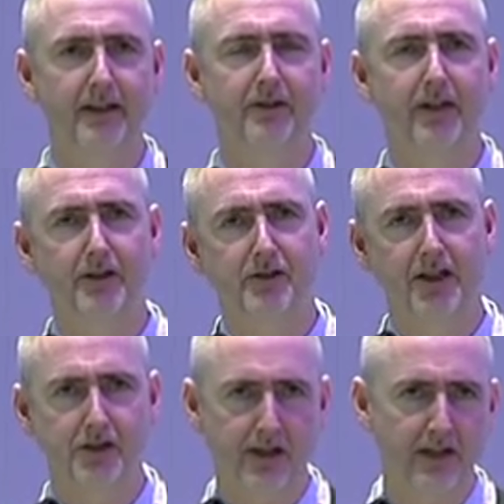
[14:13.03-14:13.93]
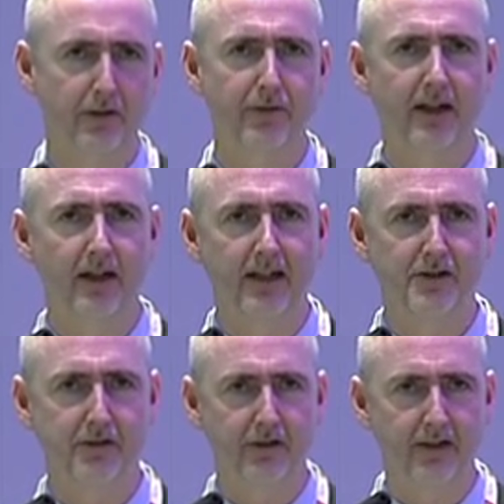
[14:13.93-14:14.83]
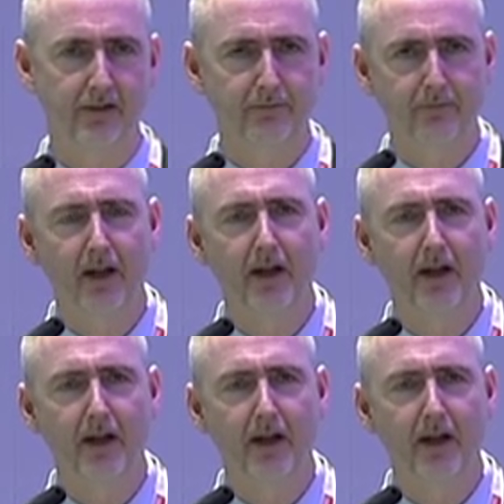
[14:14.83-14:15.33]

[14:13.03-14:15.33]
is the air change rate or the ventilation rate.